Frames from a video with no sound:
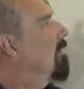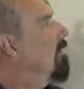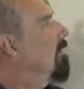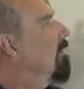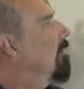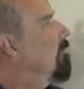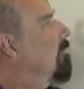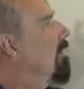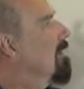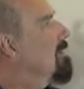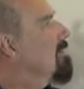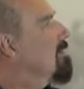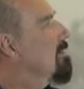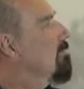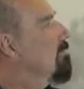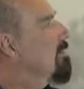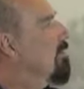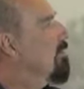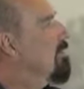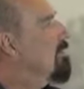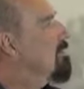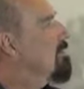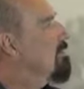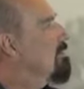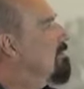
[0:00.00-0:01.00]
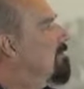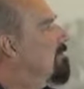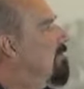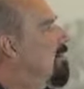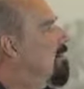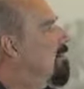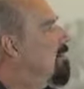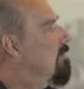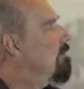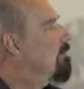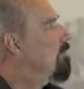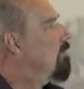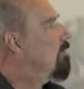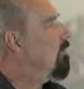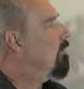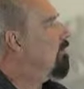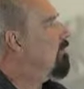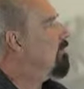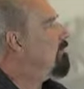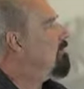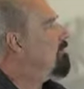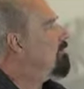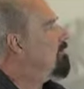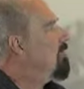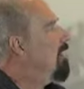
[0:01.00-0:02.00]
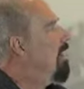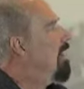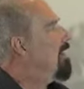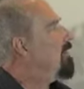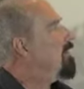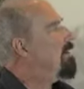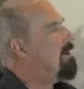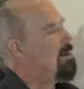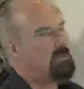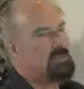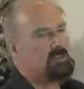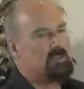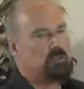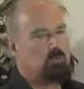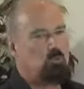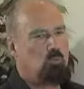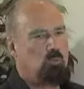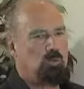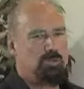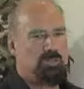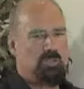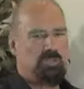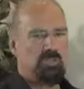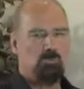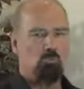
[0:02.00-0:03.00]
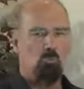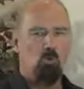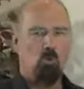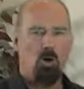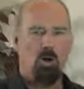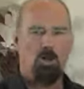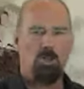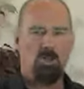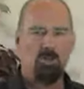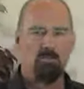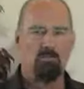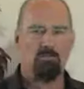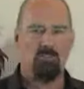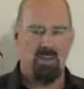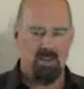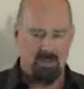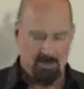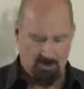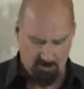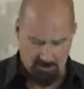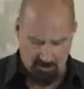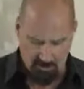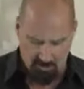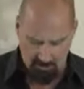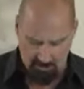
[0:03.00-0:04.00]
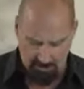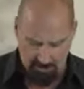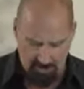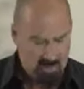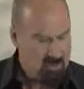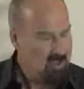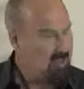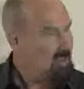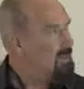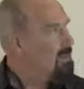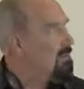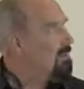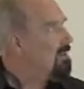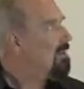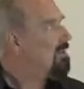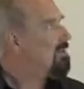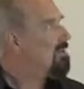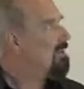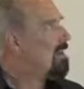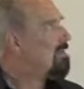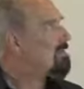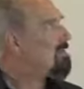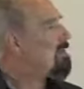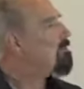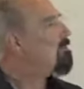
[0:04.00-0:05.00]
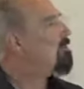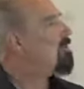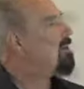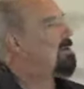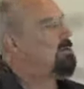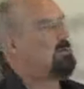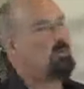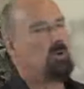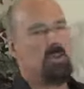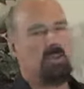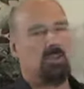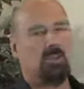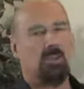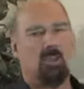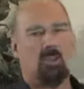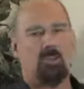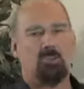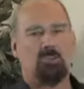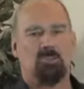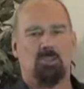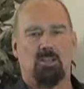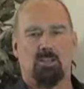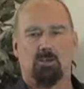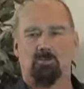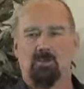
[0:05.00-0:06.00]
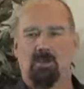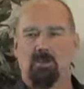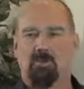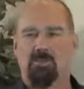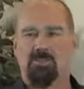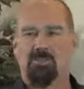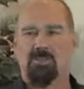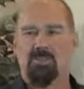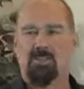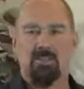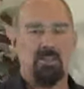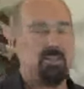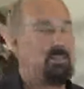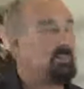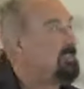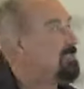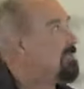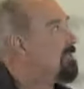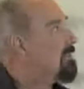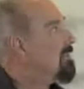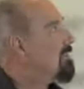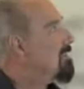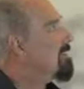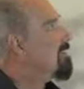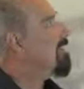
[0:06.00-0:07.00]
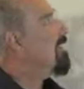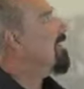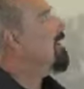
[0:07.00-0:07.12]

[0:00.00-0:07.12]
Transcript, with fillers: God bless them, because it's very important. Anyway, this, this one-valued logic is actually pretty weak logic, because it leads to this